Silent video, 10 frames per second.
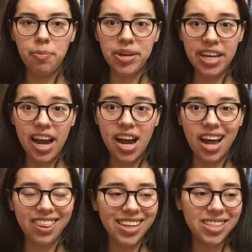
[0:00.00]
But
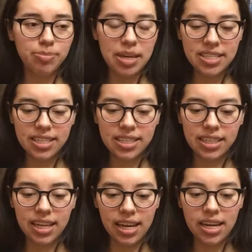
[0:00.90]
yeah, that's
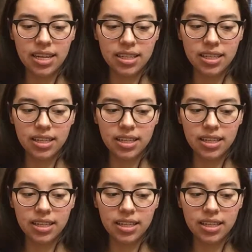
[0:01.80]
basically it.